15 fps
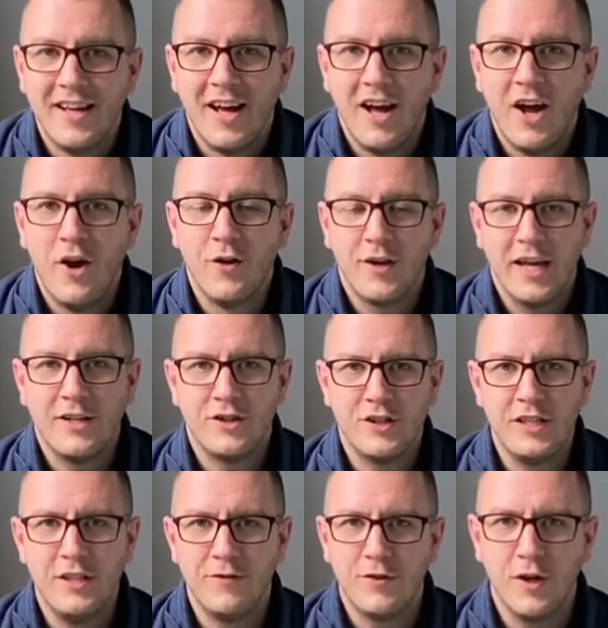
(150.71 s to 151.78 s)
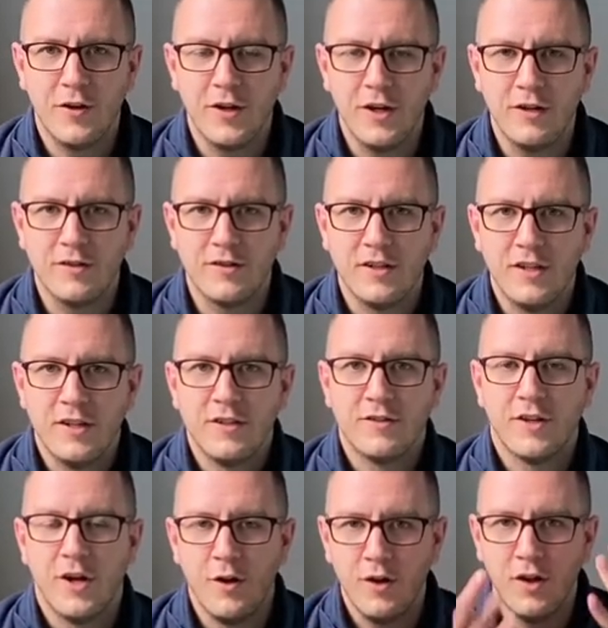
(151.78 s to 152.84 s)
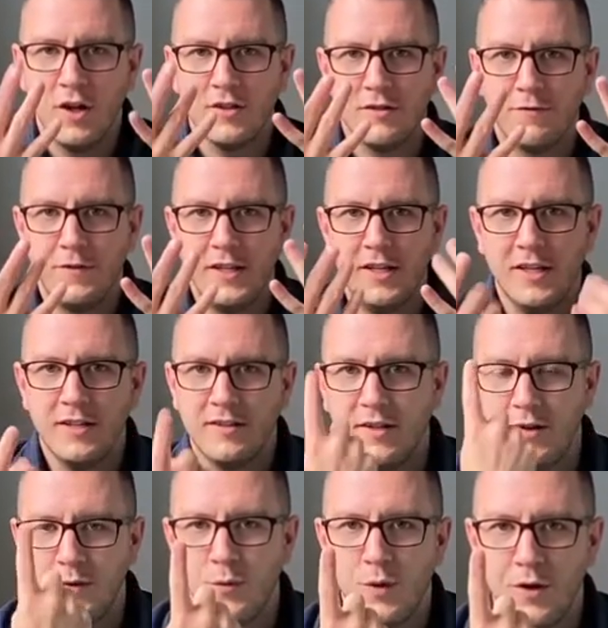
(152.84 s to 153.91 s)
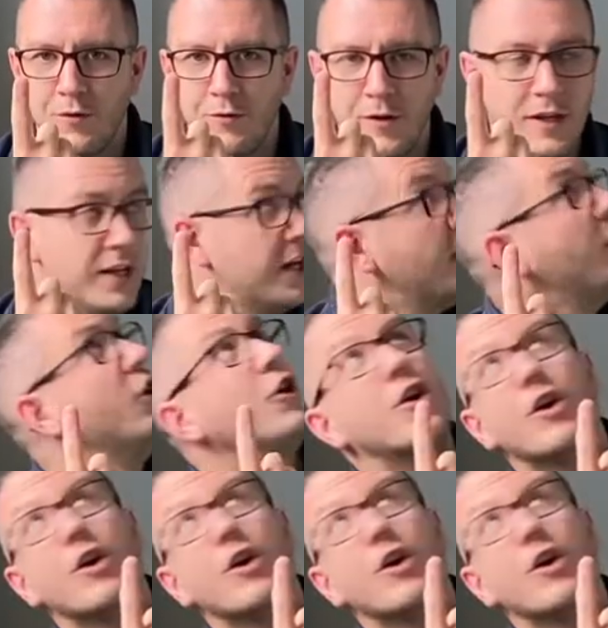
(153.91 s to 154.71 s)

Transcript: Okay, do you think you've got those? So lots of fingers, one finger, look